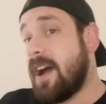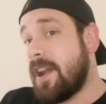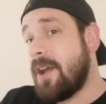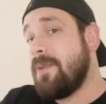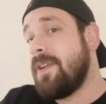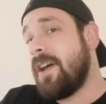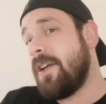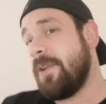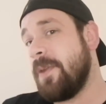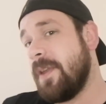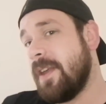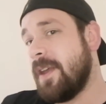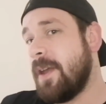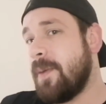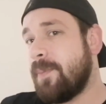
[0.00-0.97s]
I don't know.
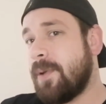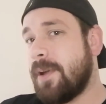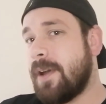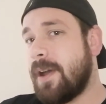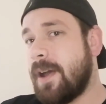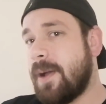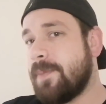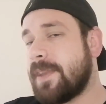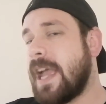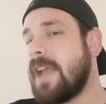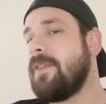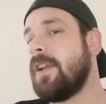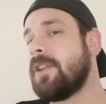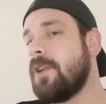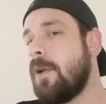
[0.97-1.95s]
But um,
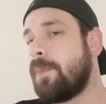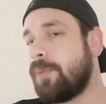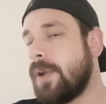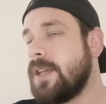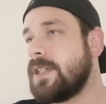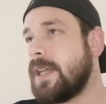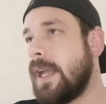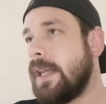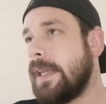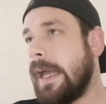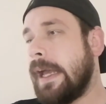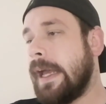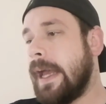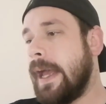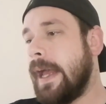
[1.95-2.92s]
David, I do appreciate
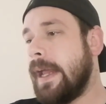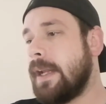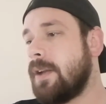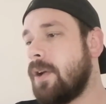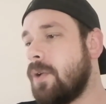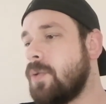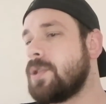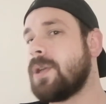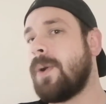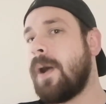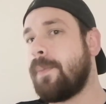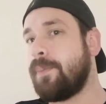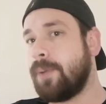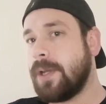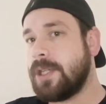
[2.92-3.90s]
that. And also,
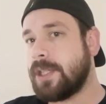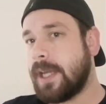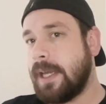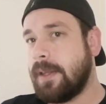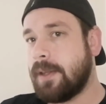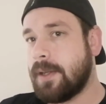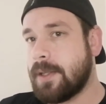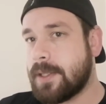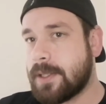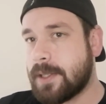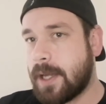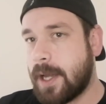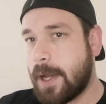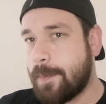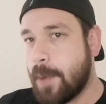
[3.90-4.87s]
I appreciate
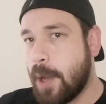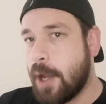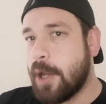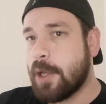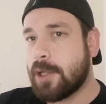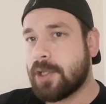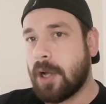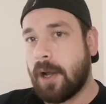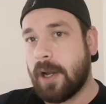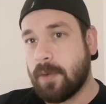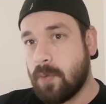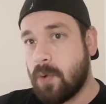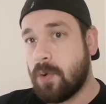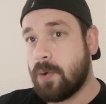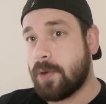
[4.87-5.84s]
that um, Charlie
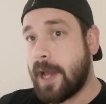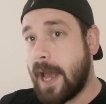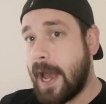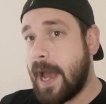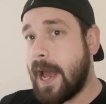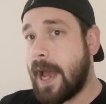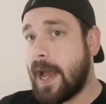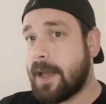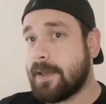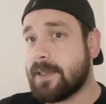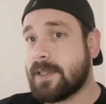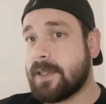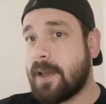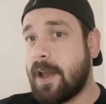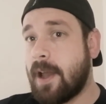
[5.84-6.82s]
Ward
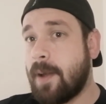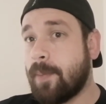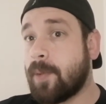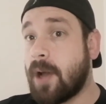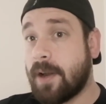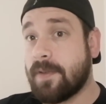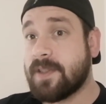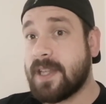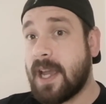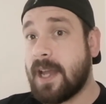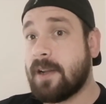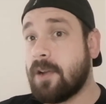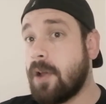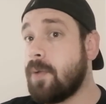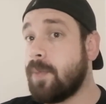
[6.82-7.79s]
has um, kind of
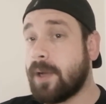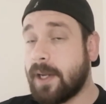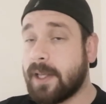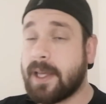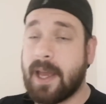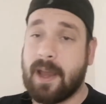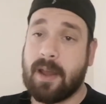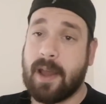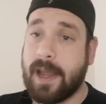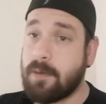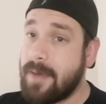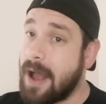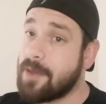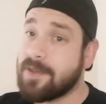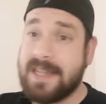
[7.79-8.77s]
said, look, we're going to get
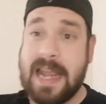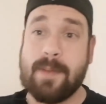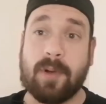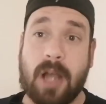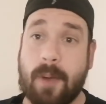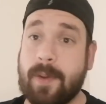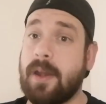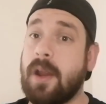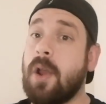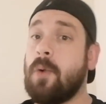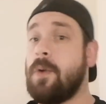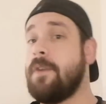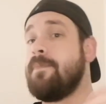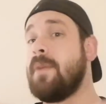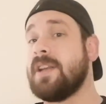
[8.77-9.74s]
a roundtable going
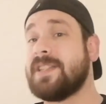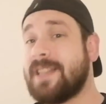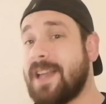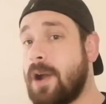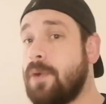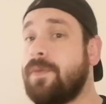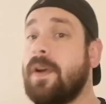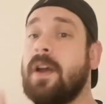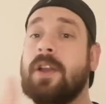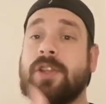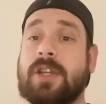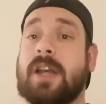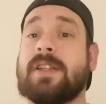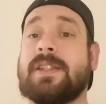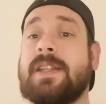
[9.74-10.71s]
with myself,
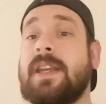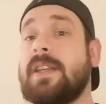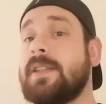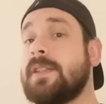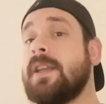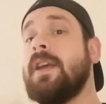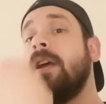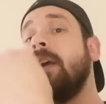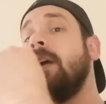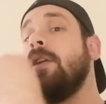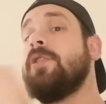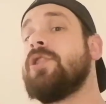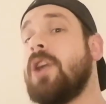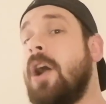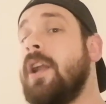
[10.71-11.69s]
Justice,
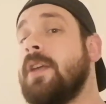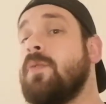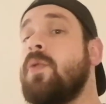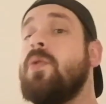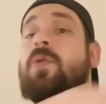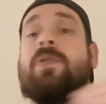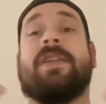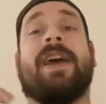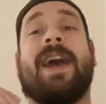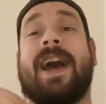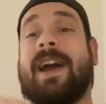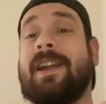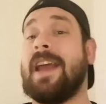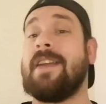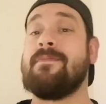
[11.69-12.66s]
Charlie Ward,
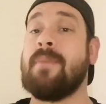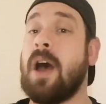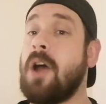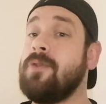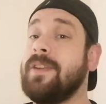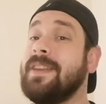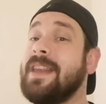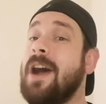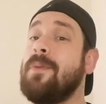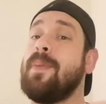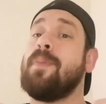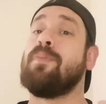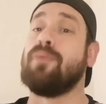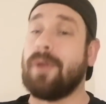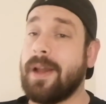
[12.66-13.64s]
and David Mahoney. That would
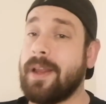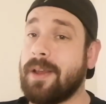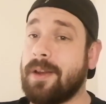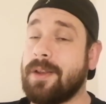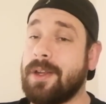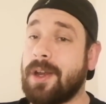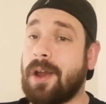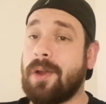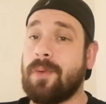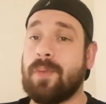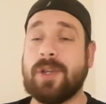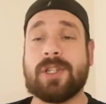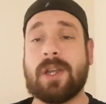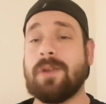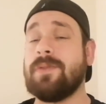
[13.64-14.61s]
be brilliant. You know,
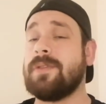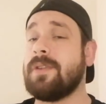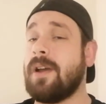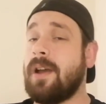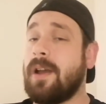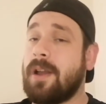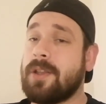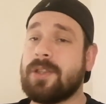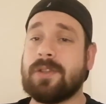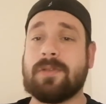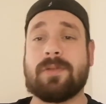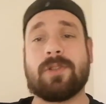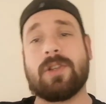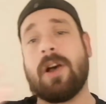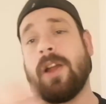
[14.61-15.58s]
we showed uh,
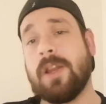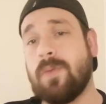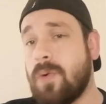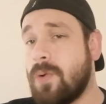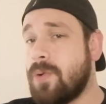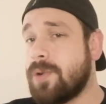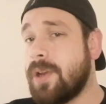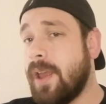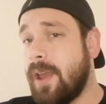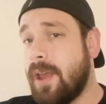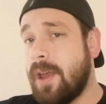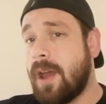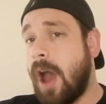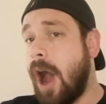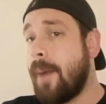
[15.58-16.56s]
Charlie Ward
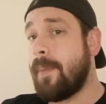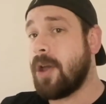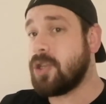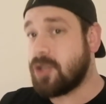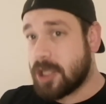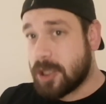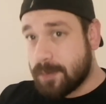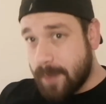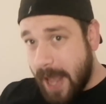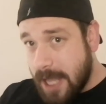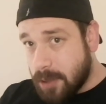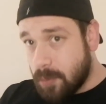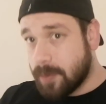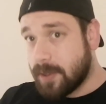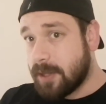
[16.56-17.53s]
utmost
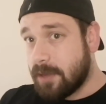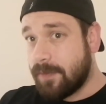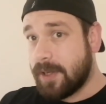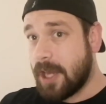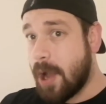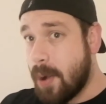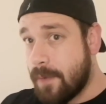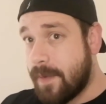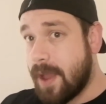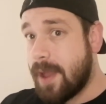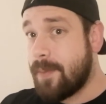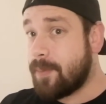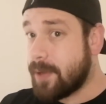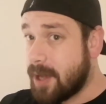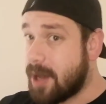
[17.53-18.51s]
respect. We did the video with
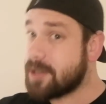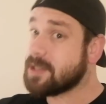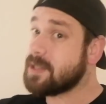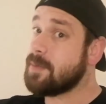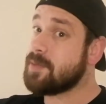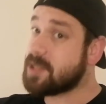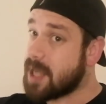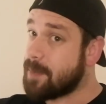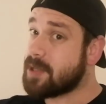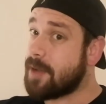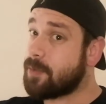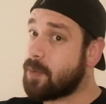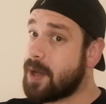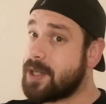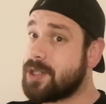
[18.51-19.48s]
him, we asked him some
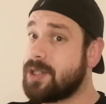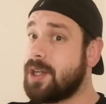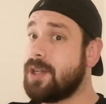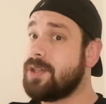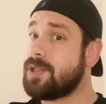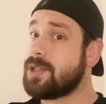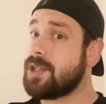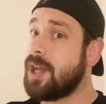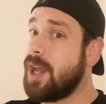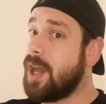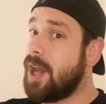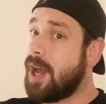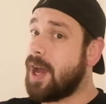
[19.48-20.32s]
tough questions.